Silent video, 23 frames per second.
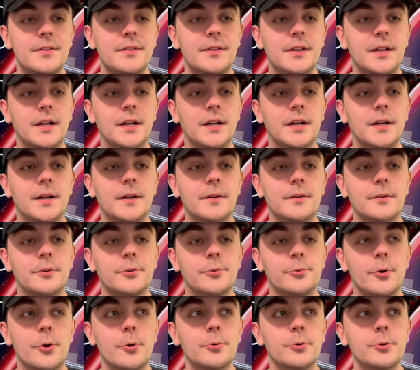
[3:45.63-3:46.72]

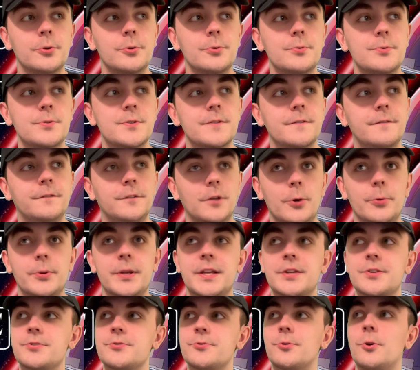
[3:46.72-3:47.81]
Grogu's
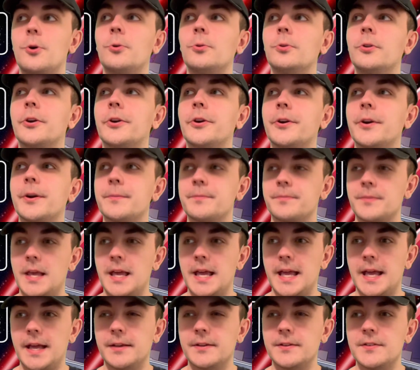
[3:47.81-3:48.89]
floating stroller,
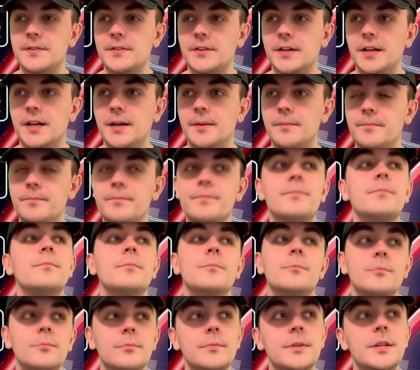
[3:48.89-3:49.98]
and,
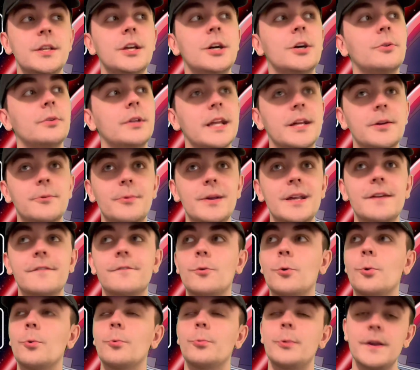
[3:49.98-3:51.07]
you know, like, we
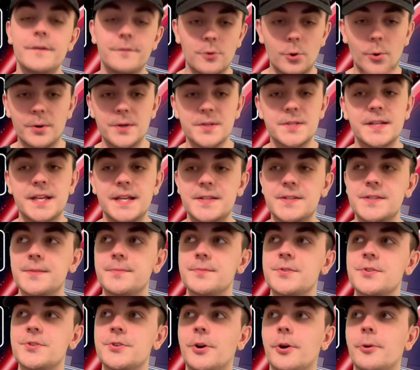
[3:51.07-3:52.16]
of course get
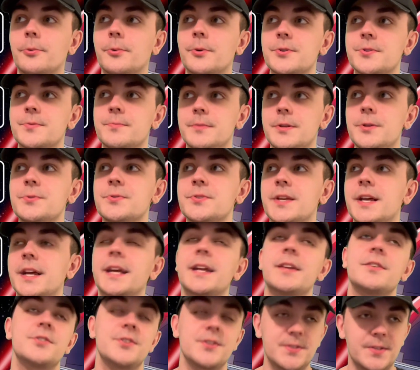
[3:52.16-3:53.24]
some Star Wars music,
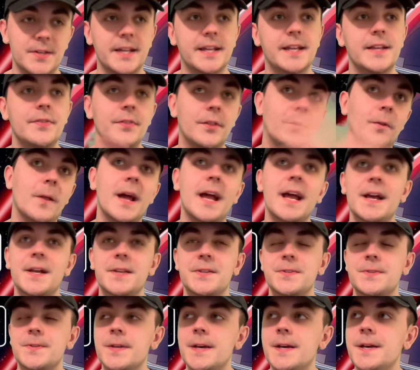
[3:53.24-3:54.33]
and just like in the
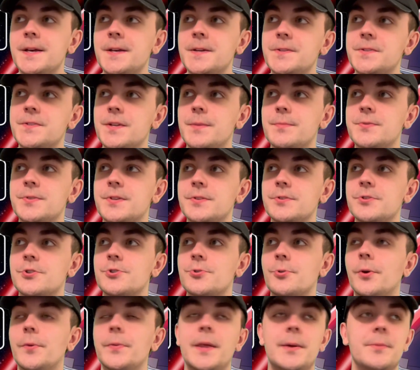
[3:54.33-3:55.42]
last Simpsons
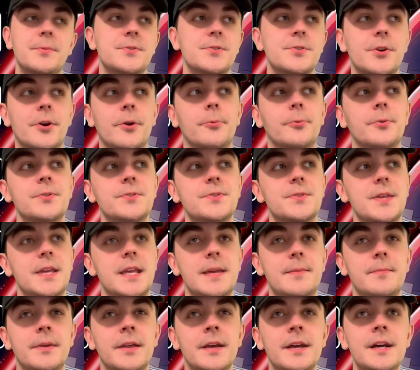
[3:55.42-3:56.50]
short that was Star Wars
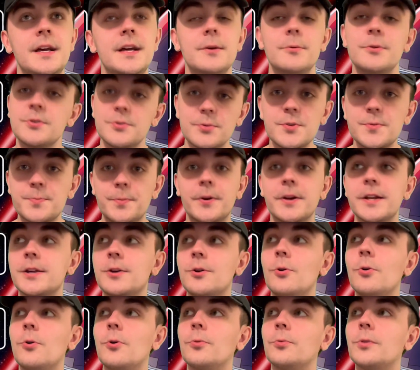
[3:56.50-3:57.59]
themed, which was pretty
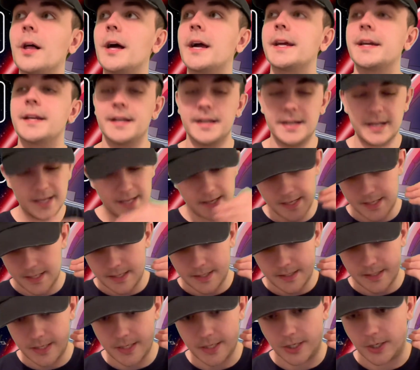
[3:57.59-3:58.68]
cool, like,
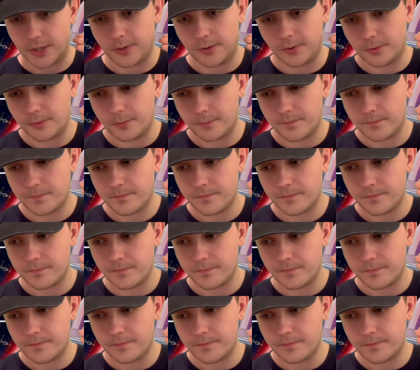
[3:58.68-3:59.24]
you know,